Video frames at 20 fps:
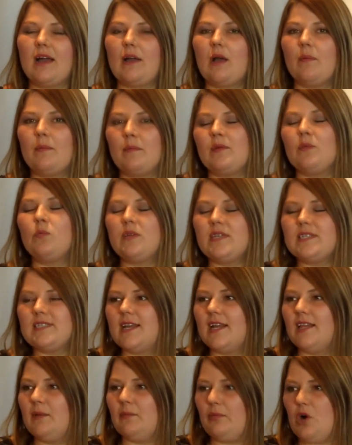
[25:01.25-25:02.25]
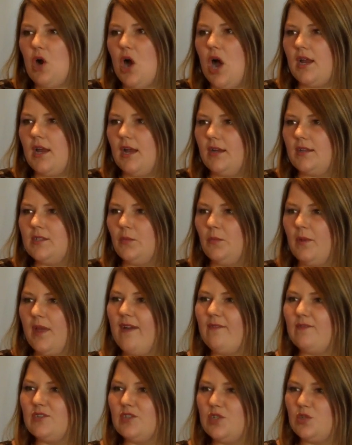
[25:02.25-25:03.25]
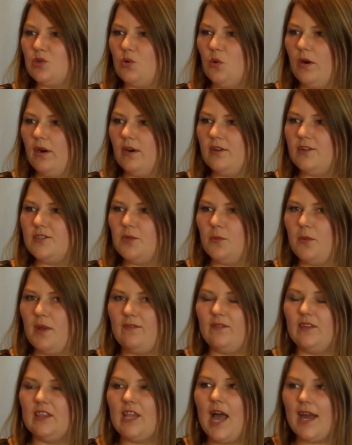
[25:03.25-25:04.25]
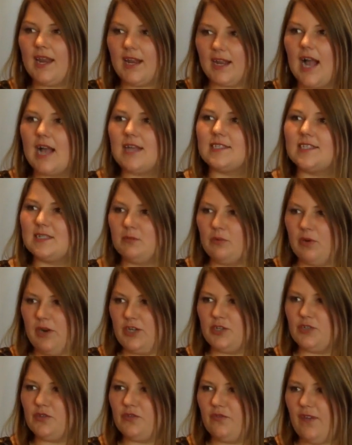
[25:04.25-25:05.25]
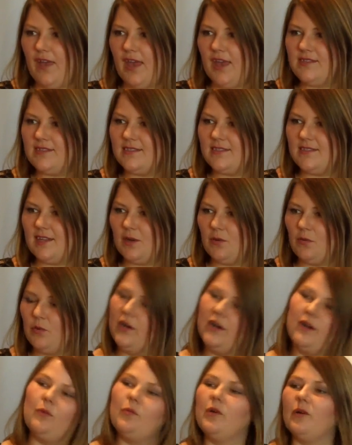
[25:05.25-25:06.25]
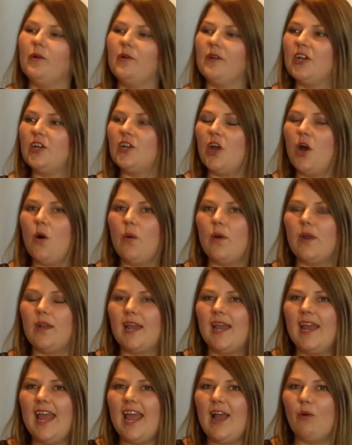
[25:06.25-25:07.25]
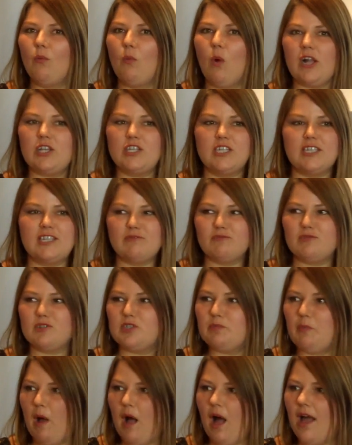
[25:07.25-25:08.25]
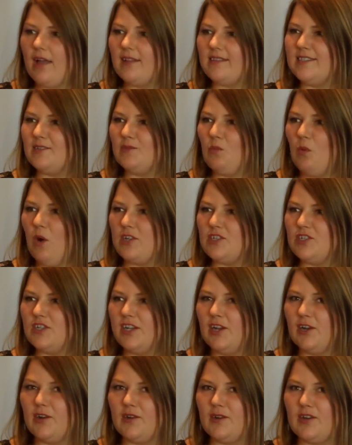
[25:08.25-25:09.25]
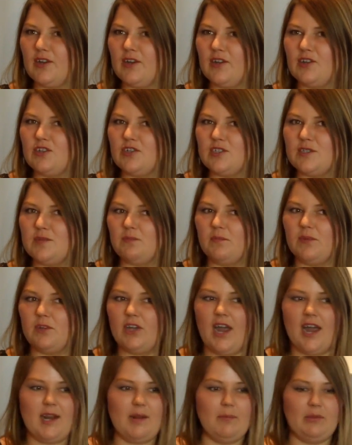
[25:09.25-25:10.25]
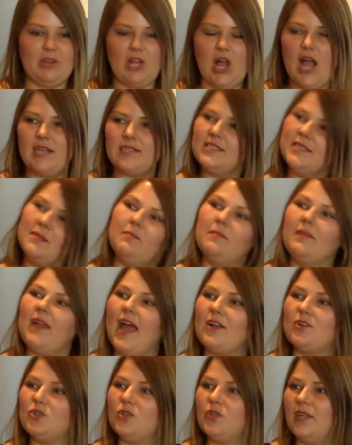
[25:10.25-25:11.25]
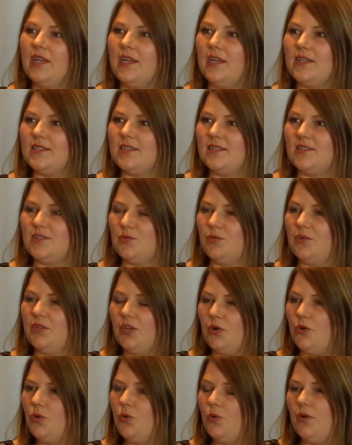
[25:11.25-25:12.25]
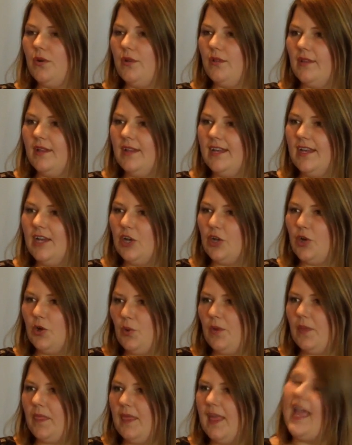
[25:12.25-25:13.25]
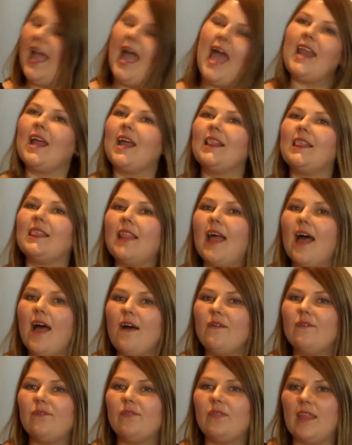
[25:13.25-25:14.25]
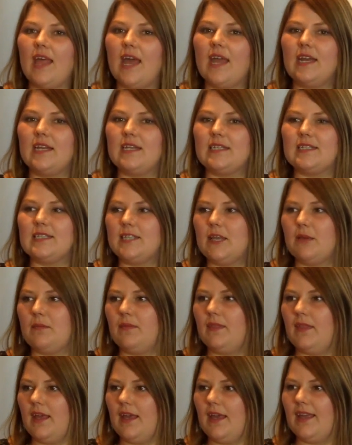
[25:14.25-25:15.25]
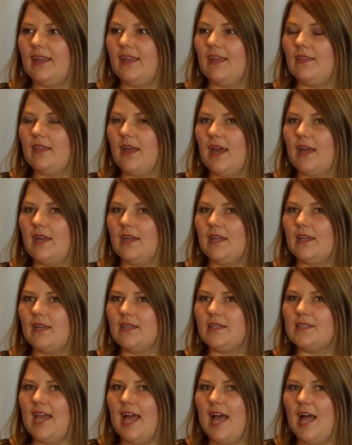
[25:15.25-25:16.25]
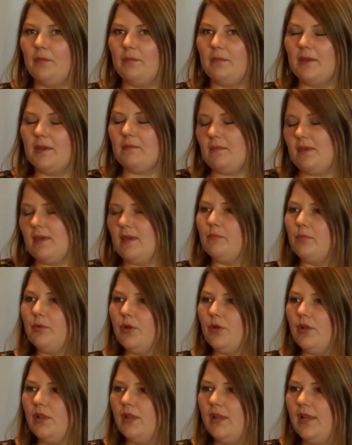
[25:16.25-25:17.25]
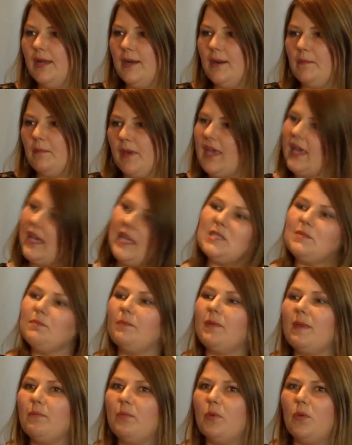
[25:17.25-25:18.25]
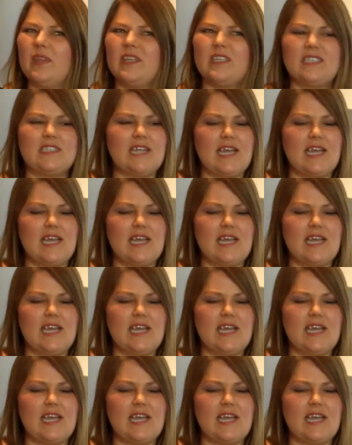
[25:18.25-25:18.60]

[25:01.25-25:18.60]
I mean, we sell a product and we have a store, so we have a lot of customer interface. Like we're and watching the response and watching it just kind of blossom naturally into this really cool thing. And I love that it is something that is helping people, because people, like the